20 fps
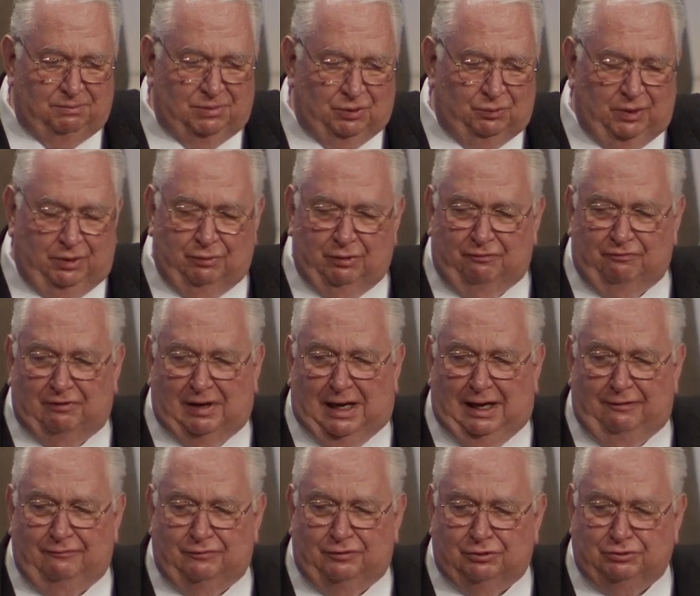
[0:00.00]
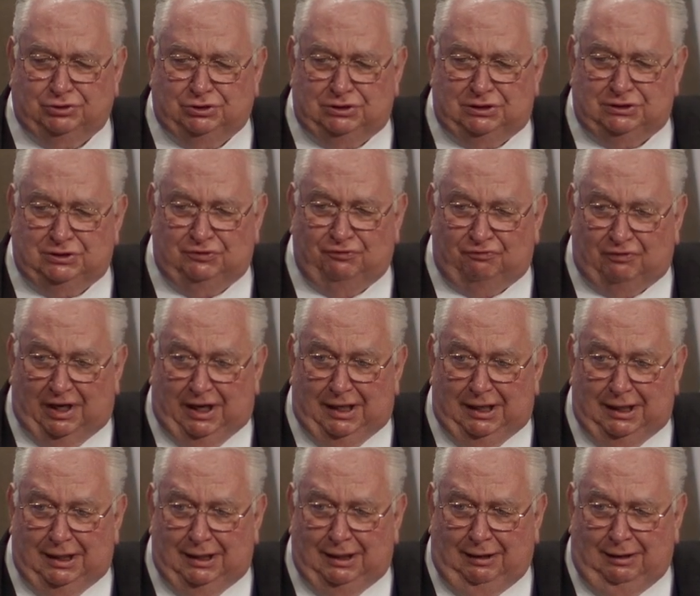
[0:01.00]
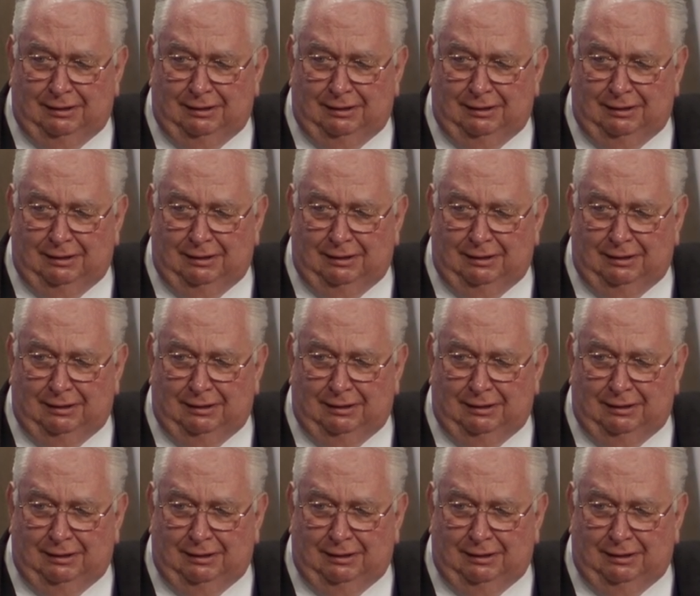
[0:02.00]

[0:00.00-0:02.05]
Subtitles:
But we revived her. She's fighting.